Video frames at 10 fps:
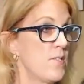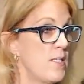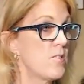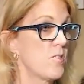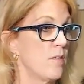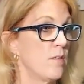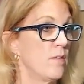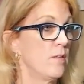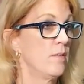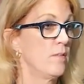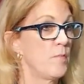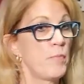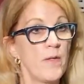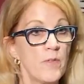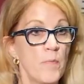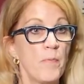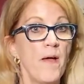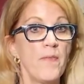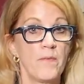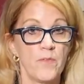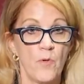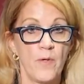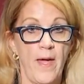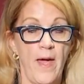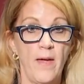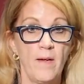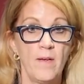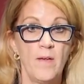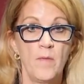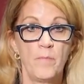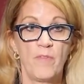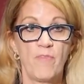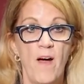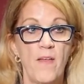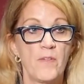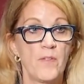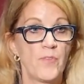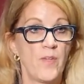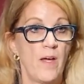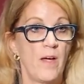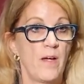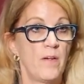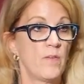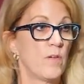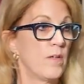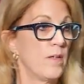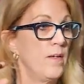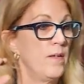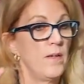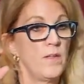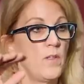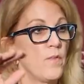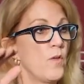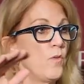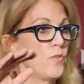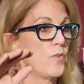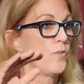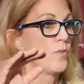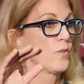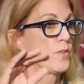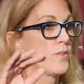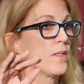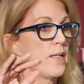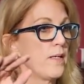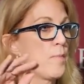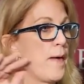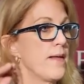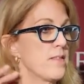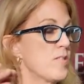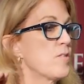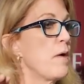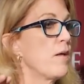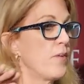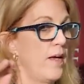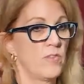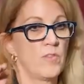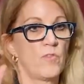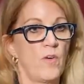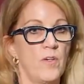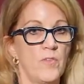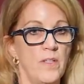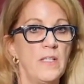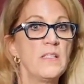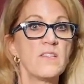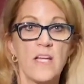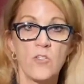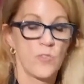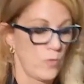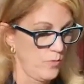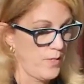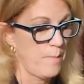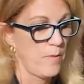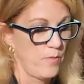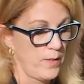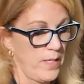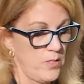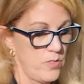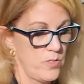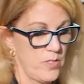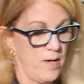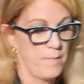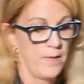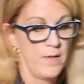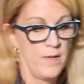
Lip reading: sister, brother to brother is okay, but father to son, or those are just, they don't pass the smell test as far as an incestual type of relationship.